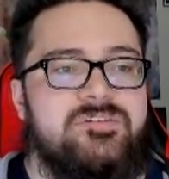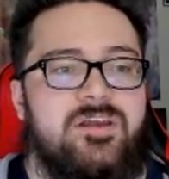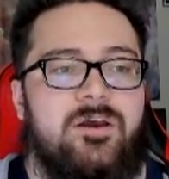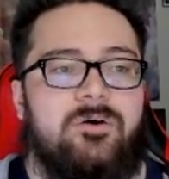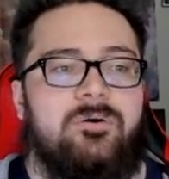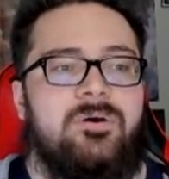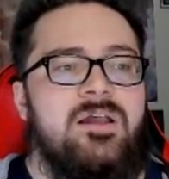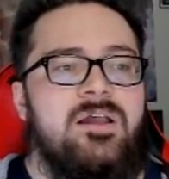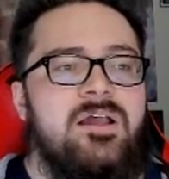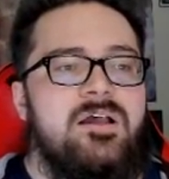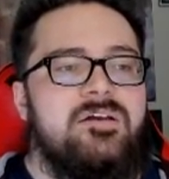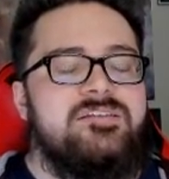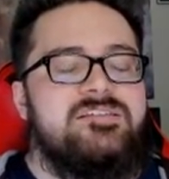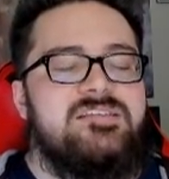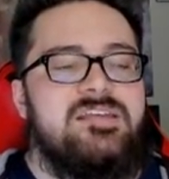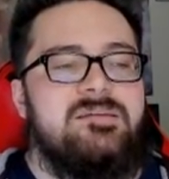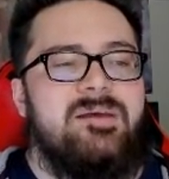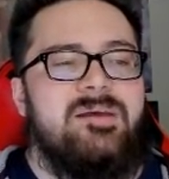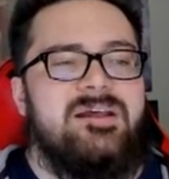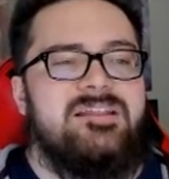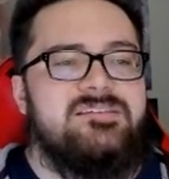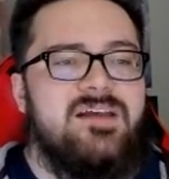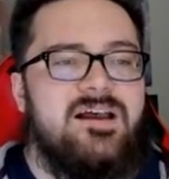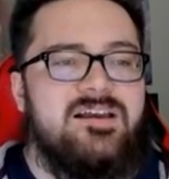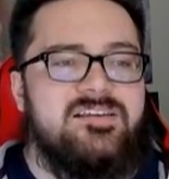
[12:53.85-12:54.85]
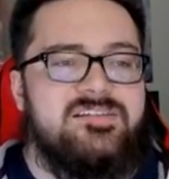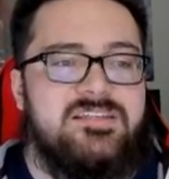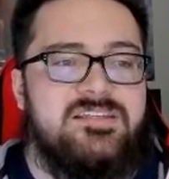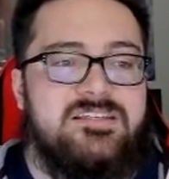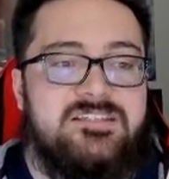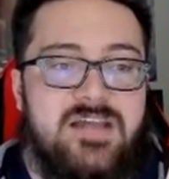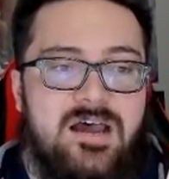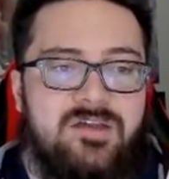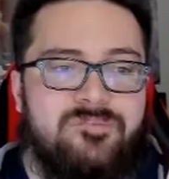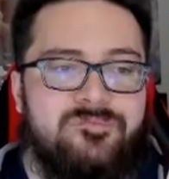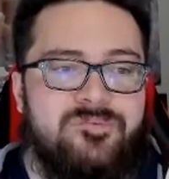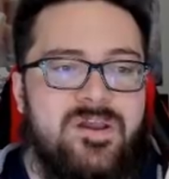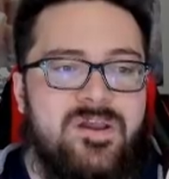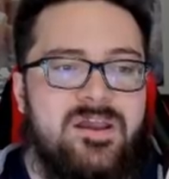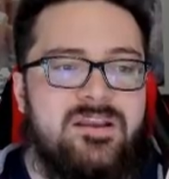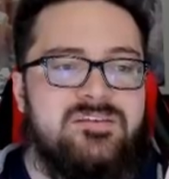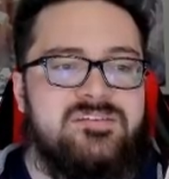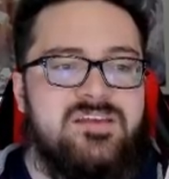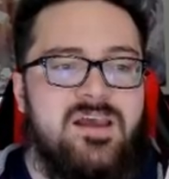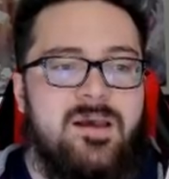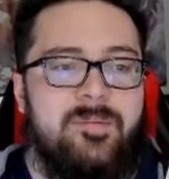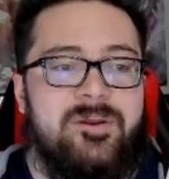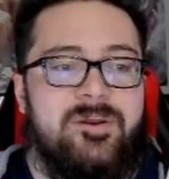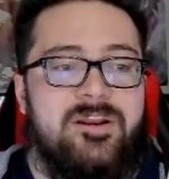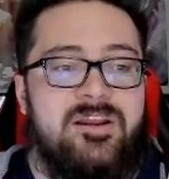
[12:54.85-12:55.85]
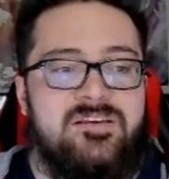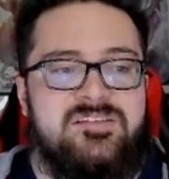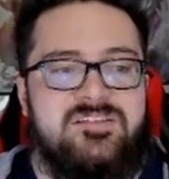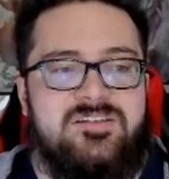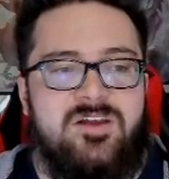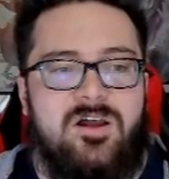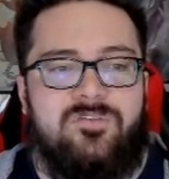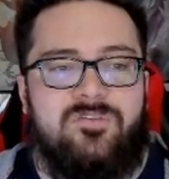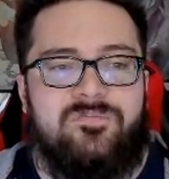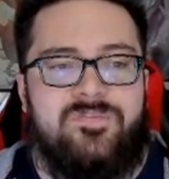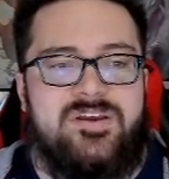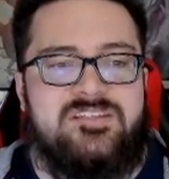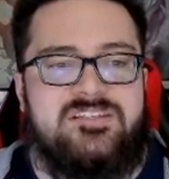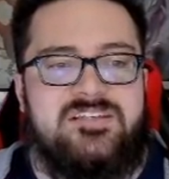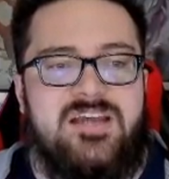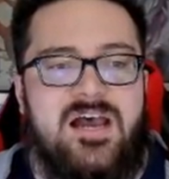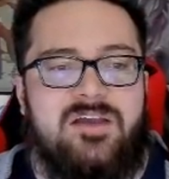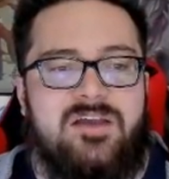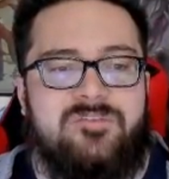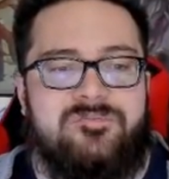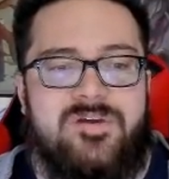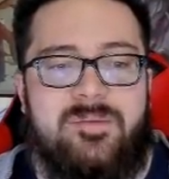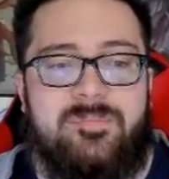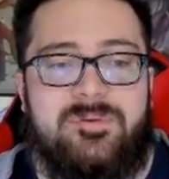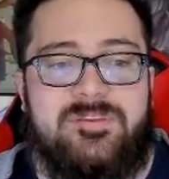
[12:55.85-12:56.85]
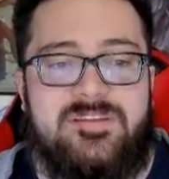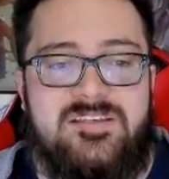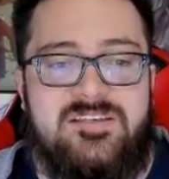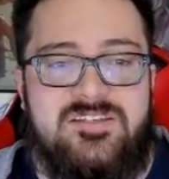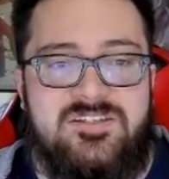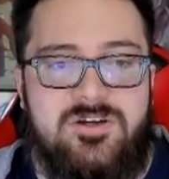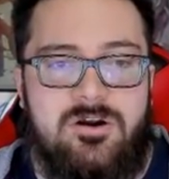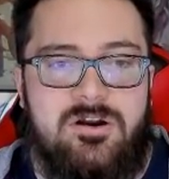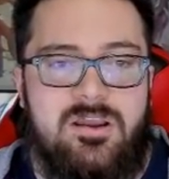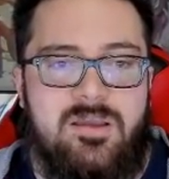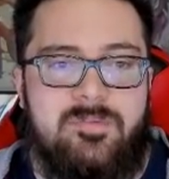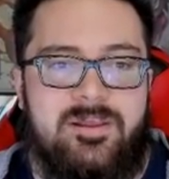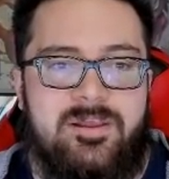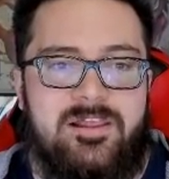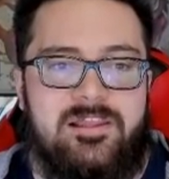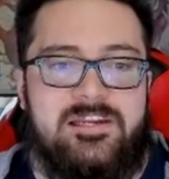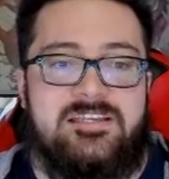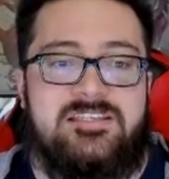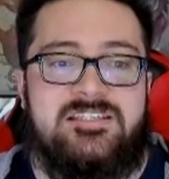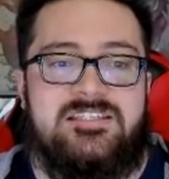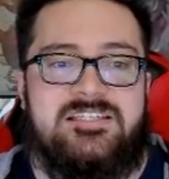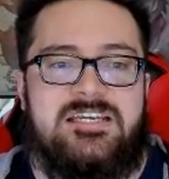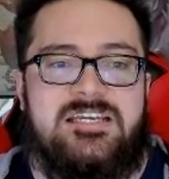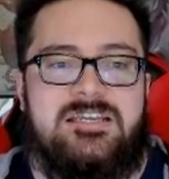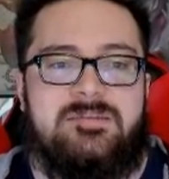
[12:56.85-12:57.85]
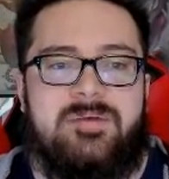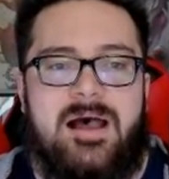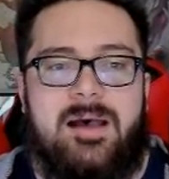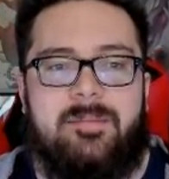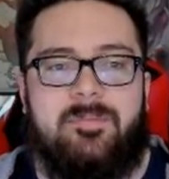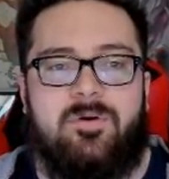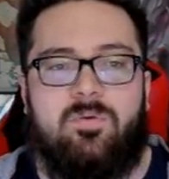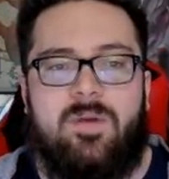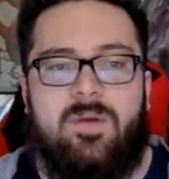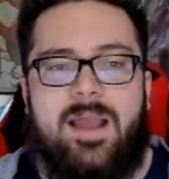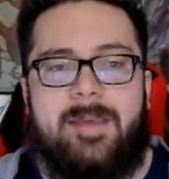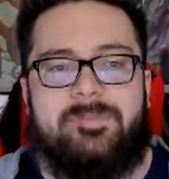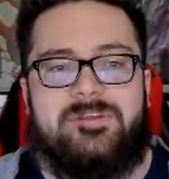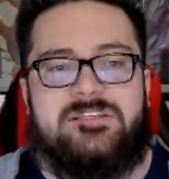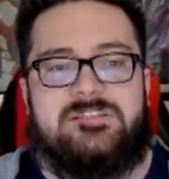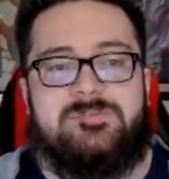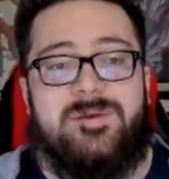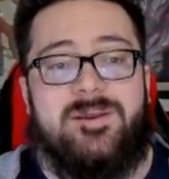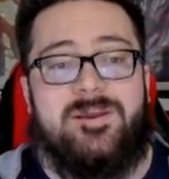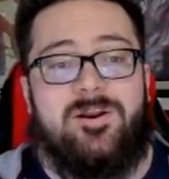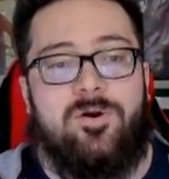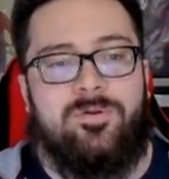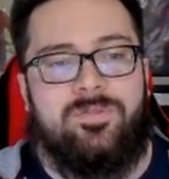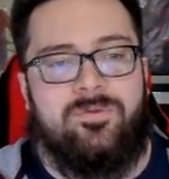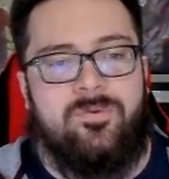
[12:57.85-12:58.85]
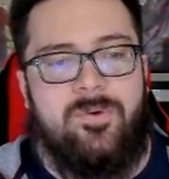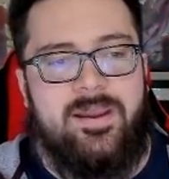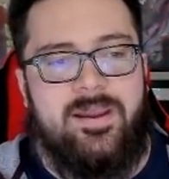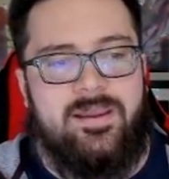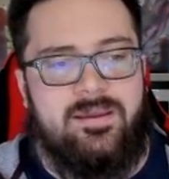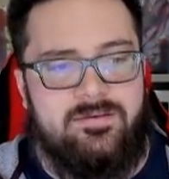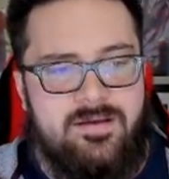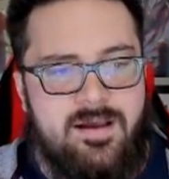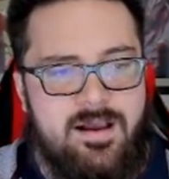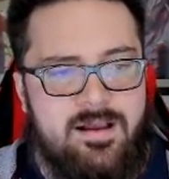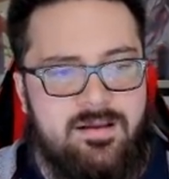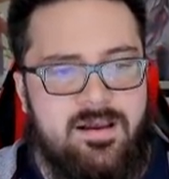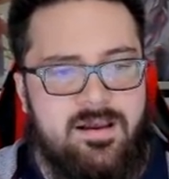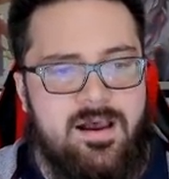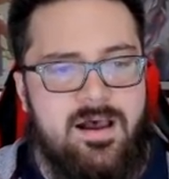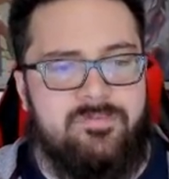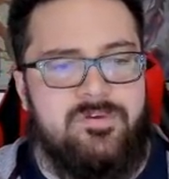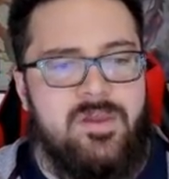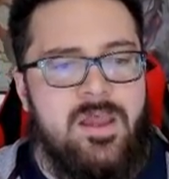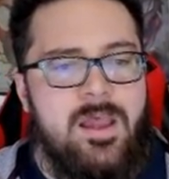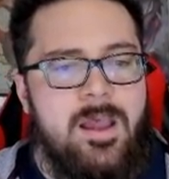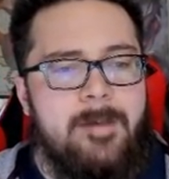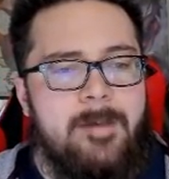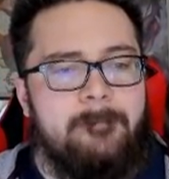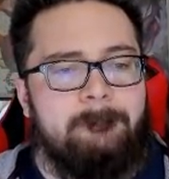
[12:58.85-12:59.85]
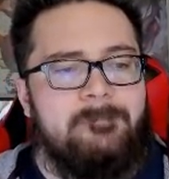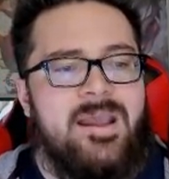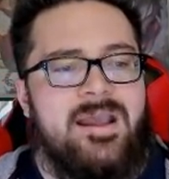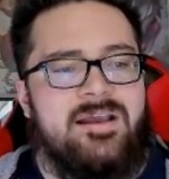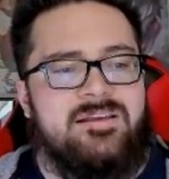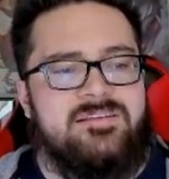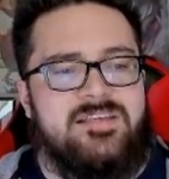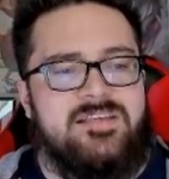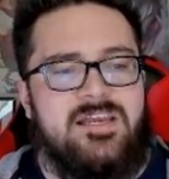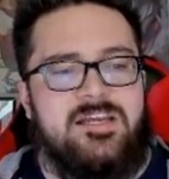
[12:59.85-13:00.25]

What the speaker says: So Seaman Toss, the Donphan is coming. Assault Vest Donphan with the Sturdy ability. Seed Bomb, Rapid Spin, Earthquake, and Knockoff. Max